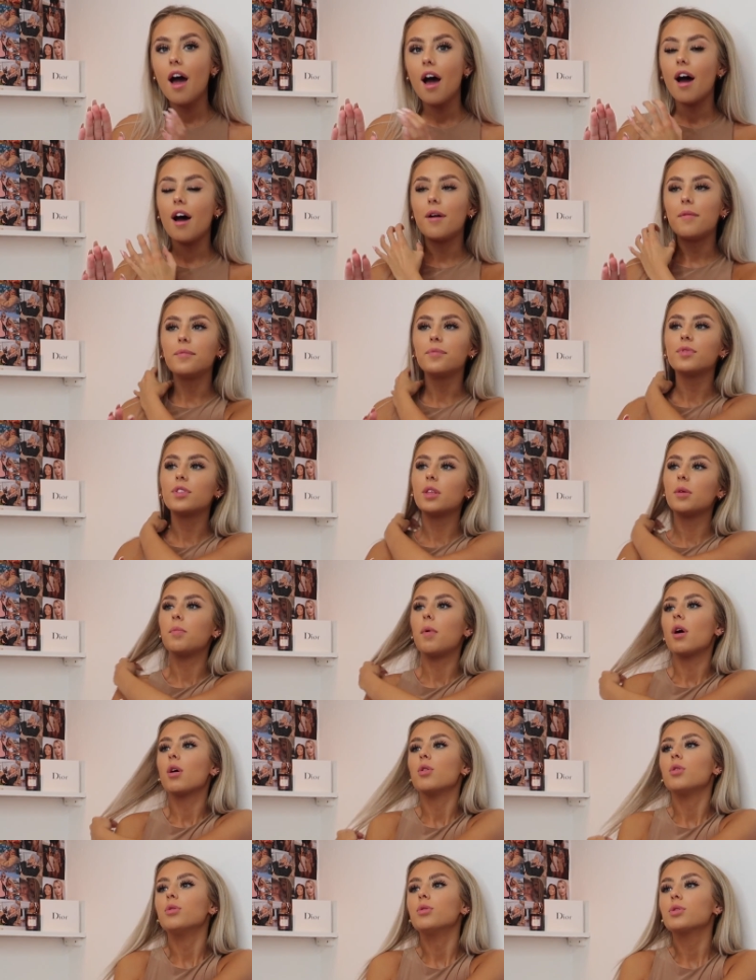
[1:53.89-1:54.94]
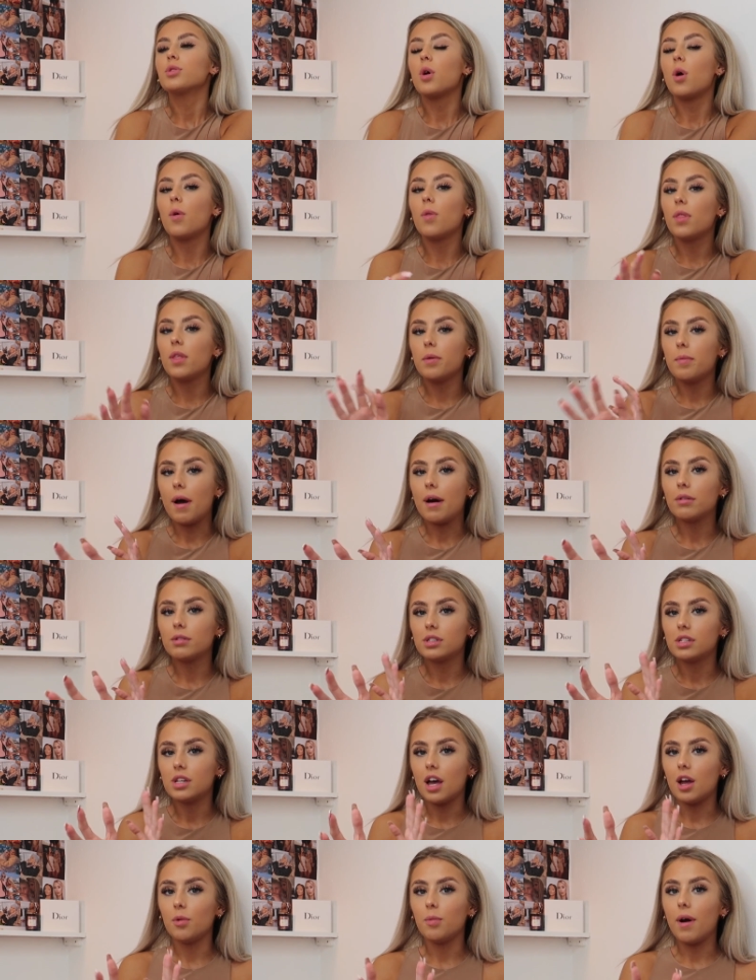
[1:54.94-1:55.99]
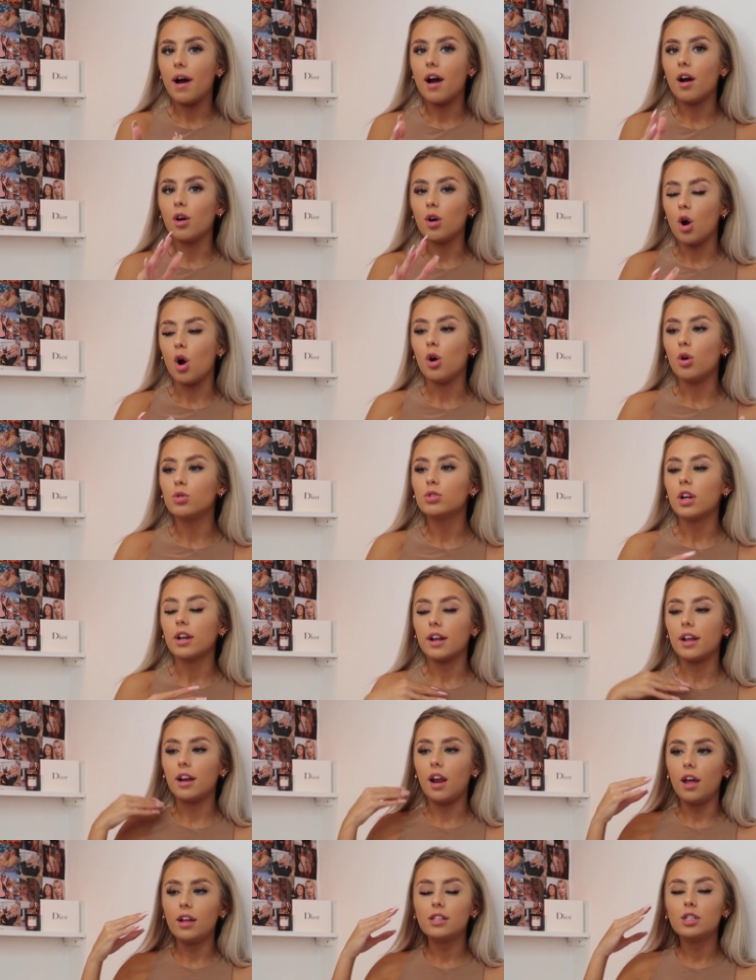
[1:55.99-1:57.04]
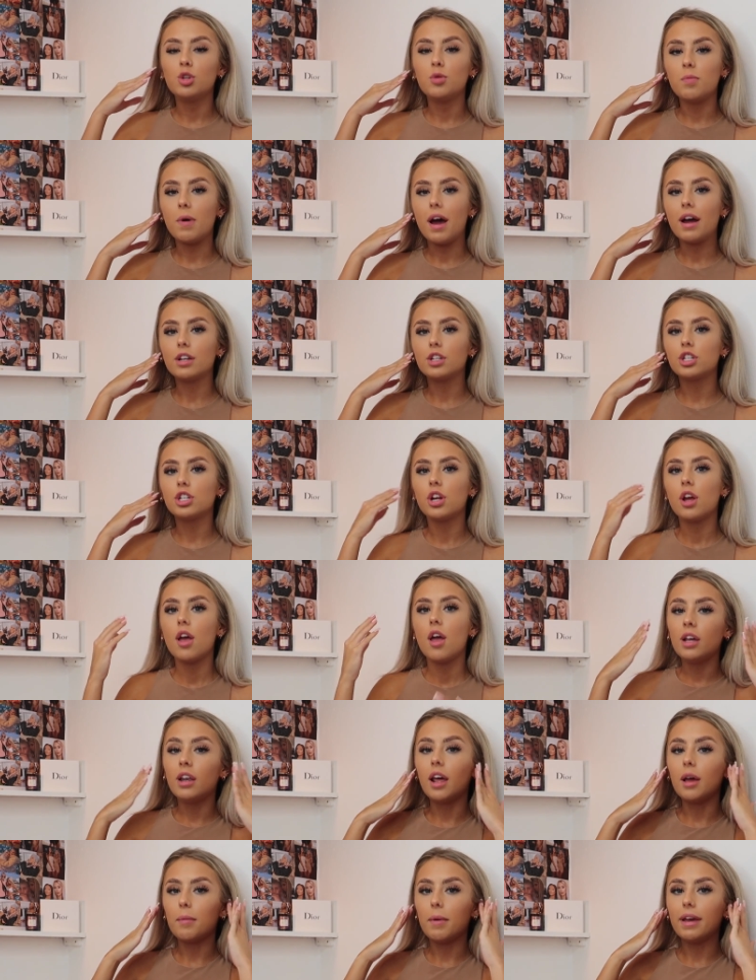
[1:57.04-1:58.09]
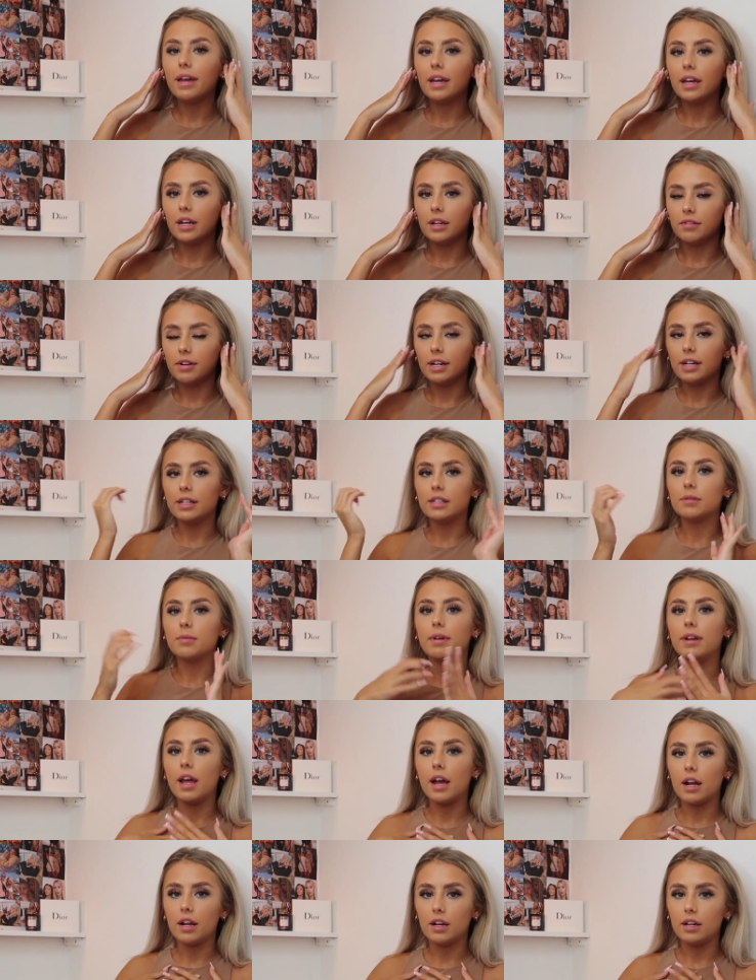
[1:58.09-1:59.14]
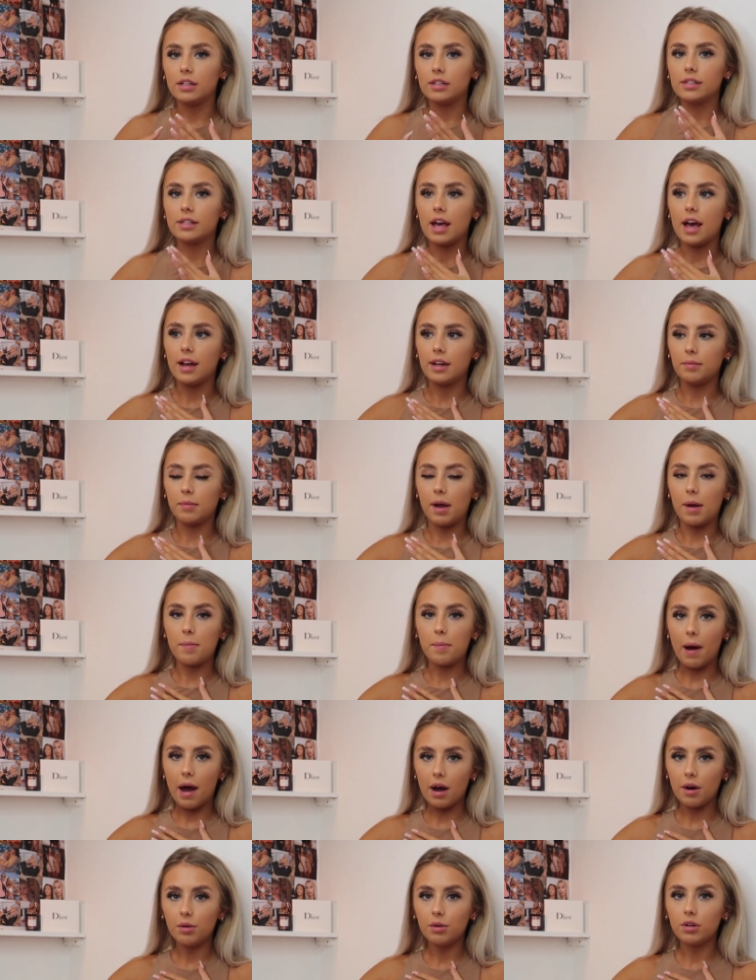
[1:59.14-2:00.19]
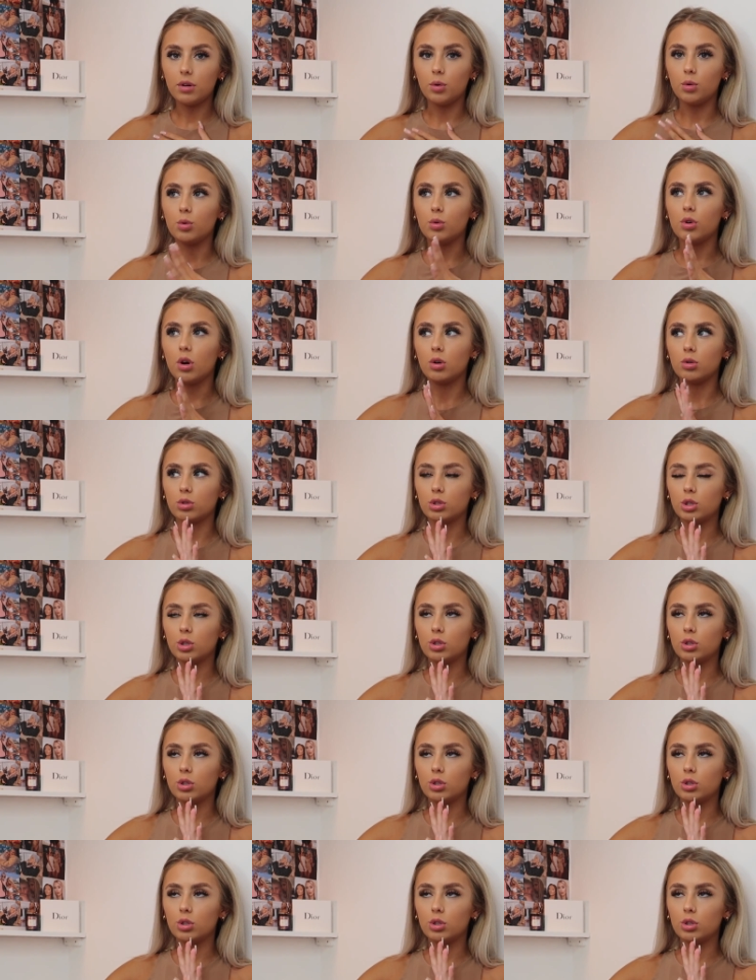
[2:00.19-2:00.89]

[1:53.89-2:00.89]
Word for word: um the buckles on the belts that I wear are gold, and I like to match like my earrings, my necklace and my belt, all gold